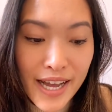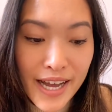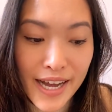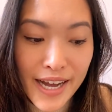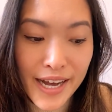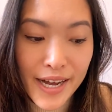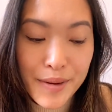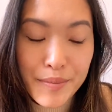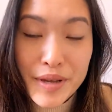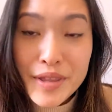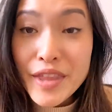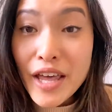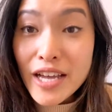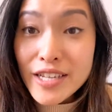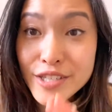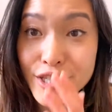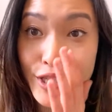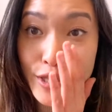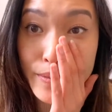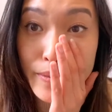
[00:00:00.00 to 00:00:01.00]
And
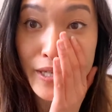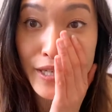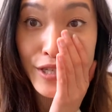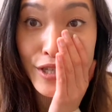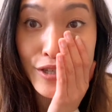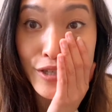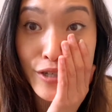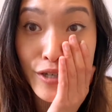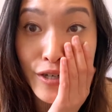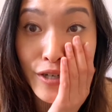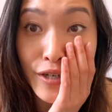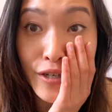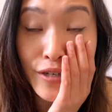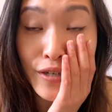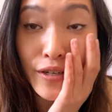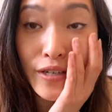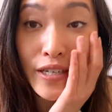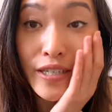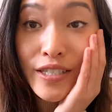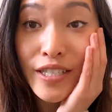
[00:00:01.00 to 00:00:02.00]
that just makes
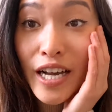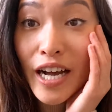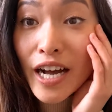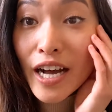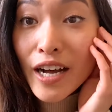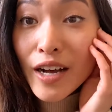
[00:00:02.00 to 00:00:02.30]
sure, because